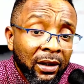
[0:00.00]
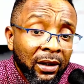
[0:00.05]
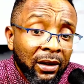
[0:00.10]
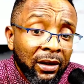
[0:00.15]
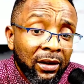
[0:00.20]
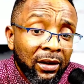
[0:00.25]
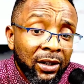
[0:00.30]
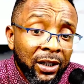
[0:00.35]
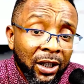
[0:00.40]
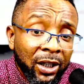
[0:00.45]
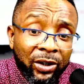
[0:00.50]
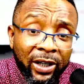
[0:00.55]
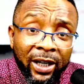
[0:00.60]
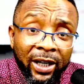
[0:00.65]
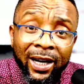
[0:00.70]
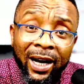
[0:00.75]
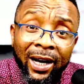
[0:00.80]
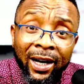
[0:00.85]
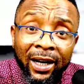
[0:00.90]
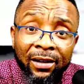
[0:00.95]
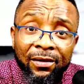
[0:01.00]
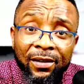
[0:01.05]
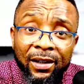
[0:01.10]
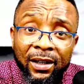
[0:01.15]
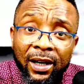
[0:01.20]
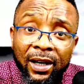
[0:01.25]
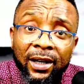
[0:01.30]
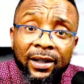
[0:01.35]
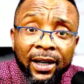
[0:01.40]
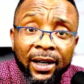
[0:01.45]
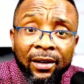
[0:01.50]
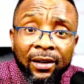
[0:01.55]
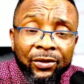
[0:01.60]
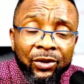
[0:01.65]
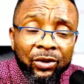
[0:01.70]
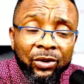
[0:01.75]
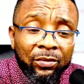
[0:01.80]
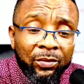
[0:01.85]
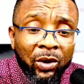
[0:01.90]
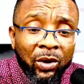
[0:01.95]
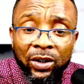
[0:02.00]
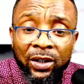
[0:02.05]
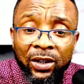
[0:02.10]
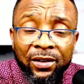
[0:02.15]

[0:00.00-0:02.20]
So you get that kind of thing that they have to, but it's